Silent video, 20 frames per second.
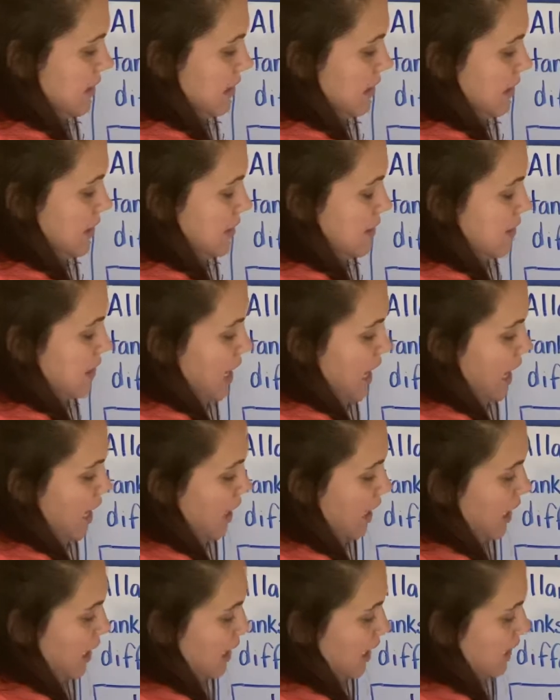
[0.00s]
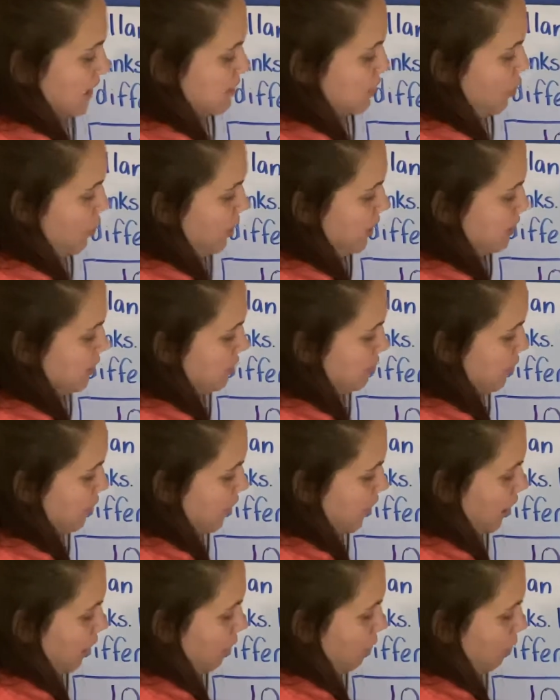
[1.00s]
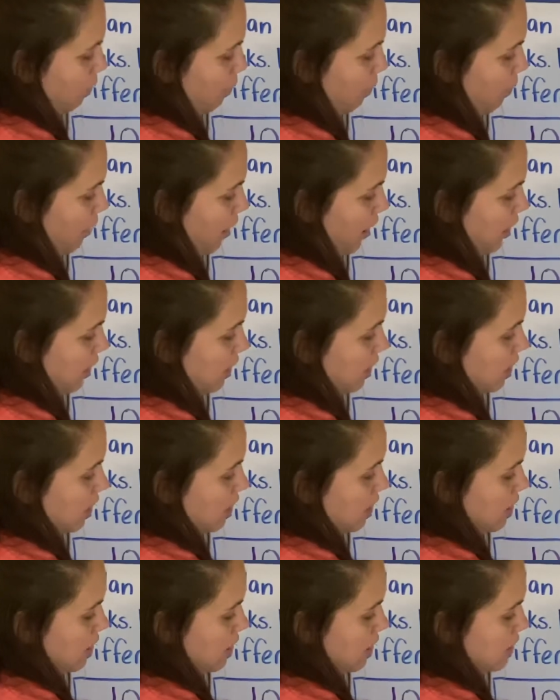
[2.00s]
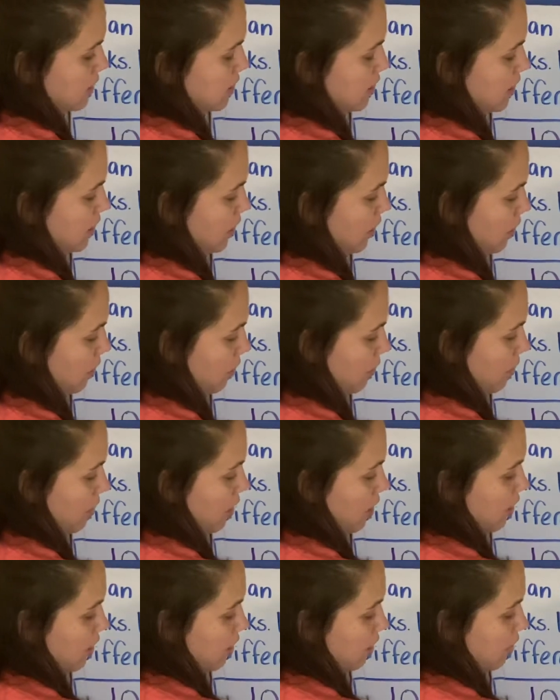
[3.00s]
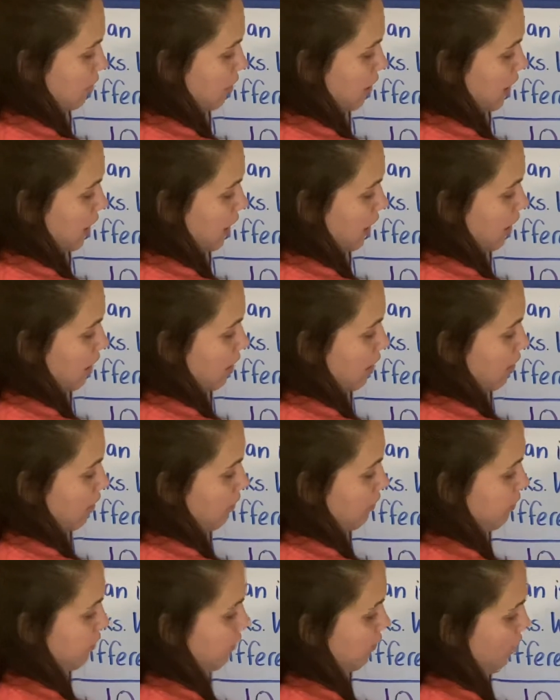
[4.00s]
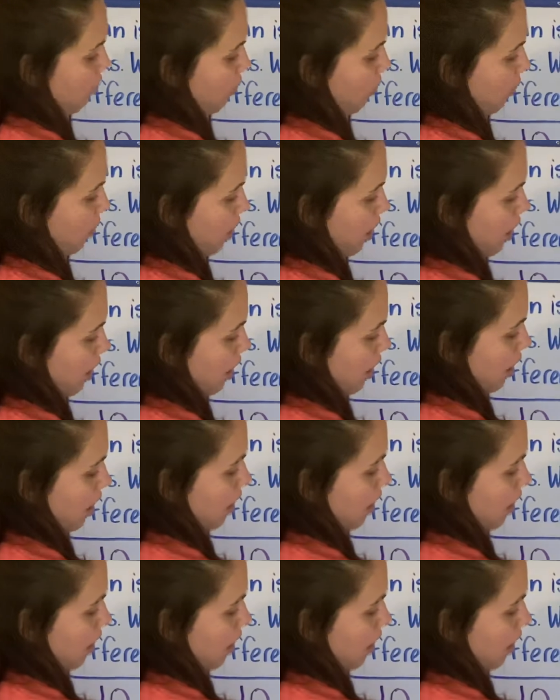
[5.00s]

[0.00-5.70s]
this tank, and he's going to put 1, 2, 3, 4